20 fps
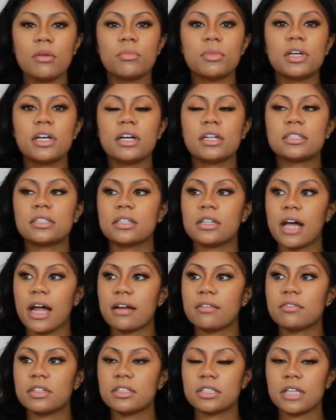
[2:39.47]
because a
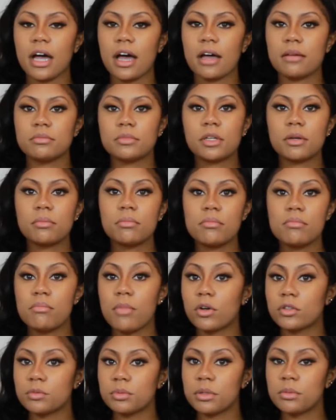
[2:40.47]
lot of the time,
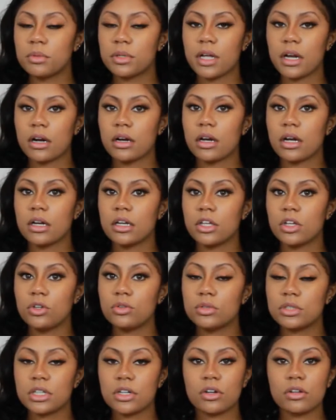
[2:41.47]
most people that are going to
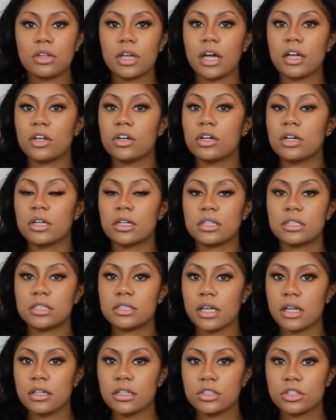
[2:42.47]
use it or that you're going to
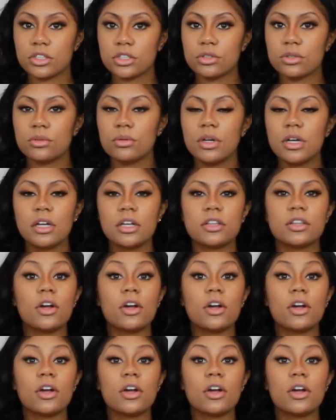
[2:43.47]
sell it to,